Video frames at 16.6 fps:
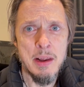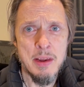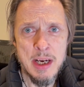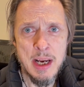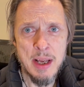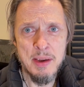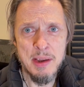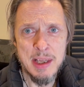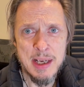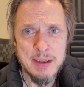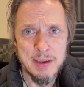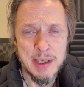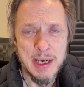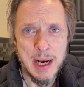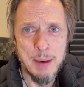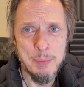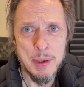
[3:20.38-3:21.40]
The other thing
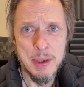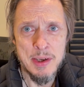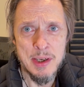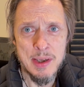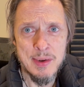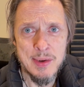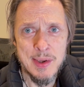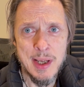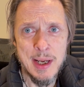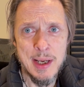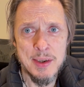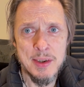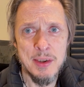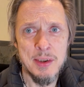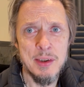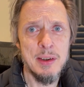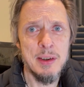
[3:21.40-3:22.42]
that happens is
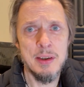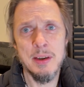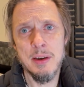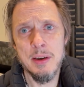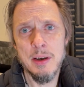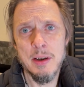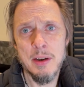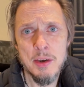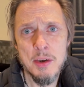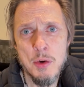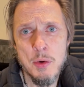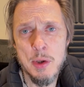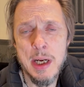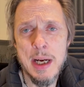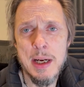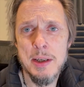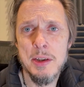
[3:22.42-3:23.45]
that you'll
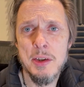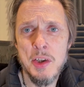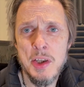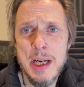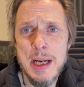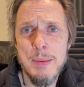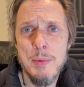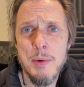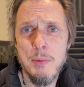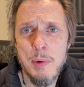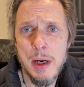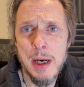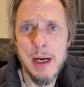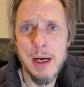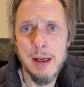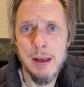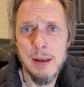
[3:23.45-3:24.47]
get teams
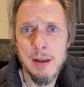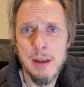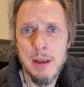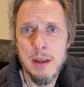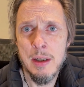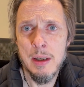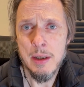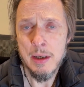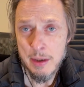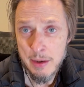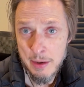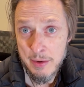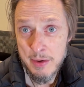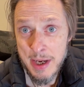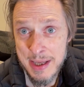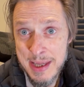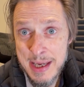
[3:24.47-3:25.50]
where
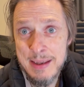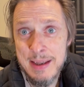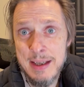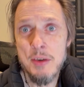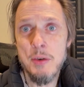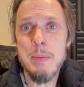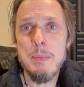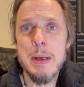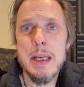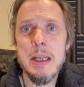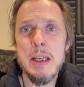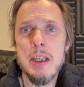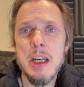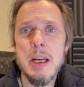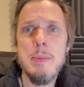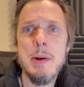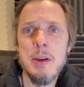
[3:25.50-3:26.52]
they think they're doing
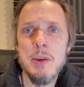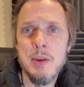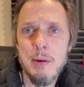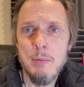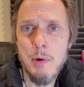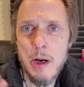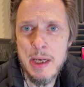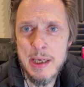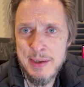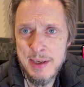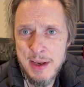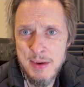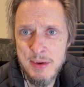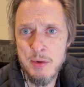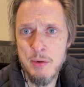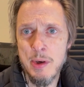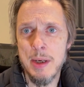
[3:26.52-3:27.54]
BDD because they're writing
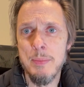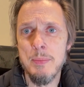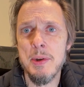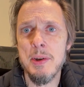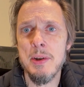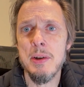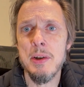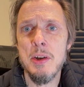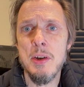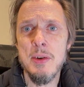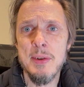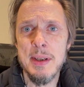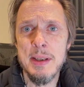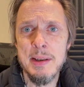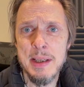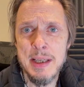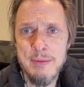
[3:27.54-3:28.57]
test scripts
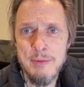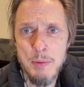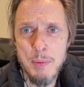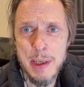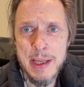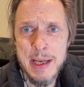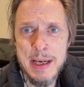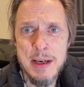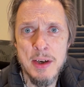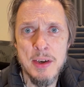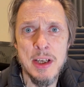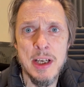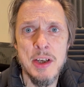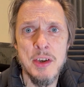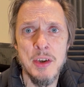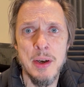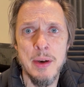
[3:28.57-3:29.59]
using the given when then
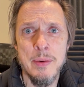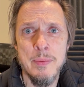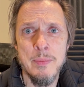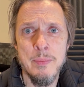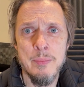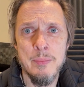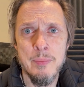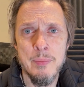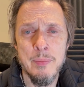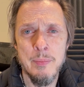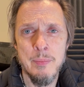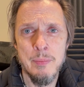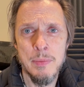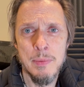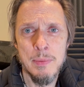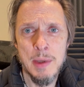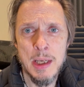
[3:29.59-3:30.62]
notation.
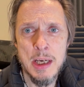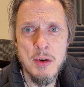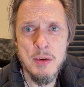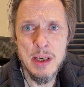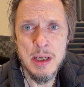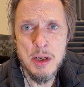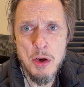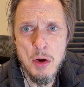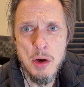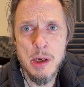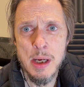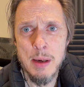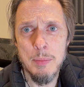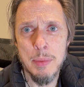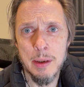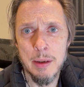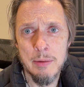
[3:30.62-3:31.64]
They're using
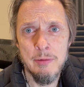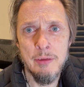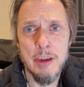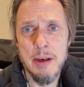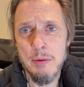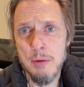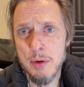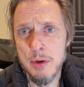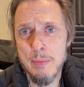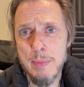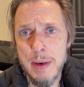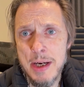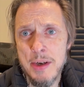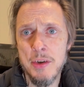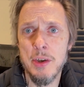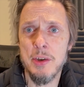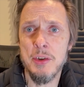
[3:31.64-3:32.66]
Cucumber for their
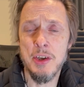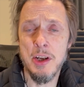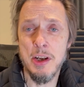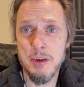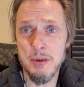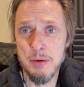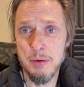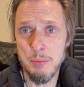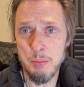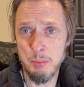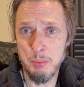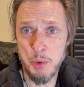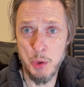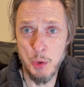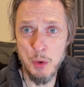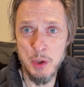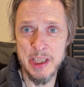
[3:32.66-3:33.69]
automation, so
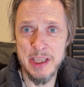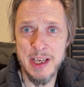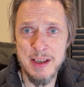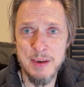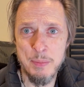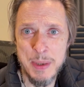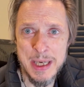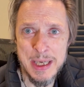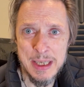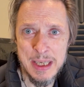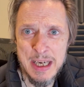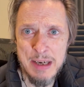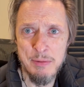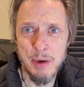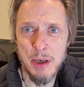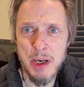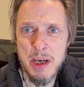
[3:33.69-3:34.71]
surely that's
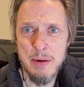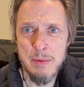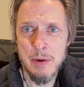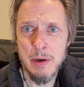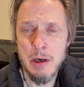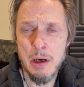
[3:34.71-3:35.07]
BDD, right?